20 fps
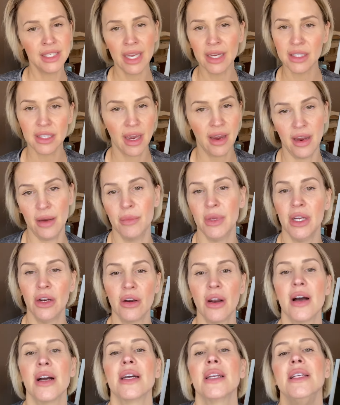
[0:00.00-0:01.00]
time. You're
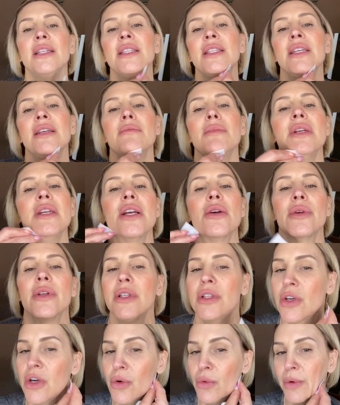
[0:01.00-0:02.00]
not going to see immediate
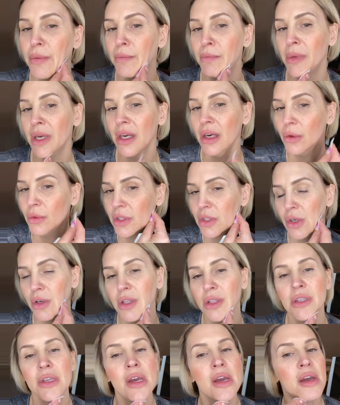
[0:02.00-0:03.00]

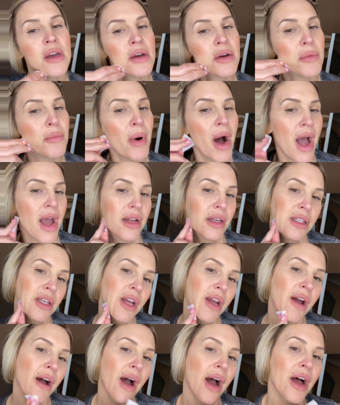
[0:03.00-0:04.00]
results. But
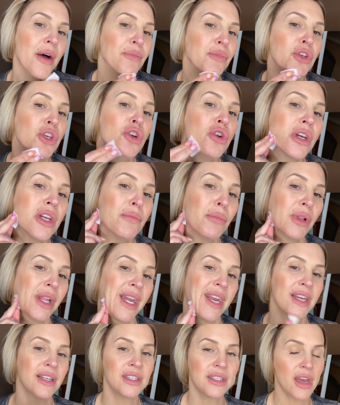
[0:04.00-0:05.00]
you can
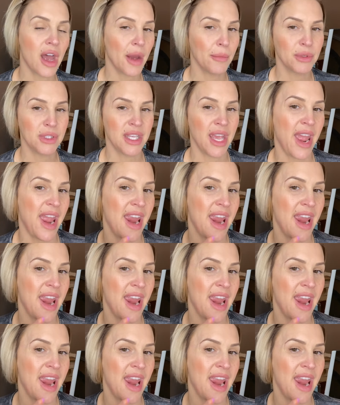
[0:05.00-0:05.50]
place up to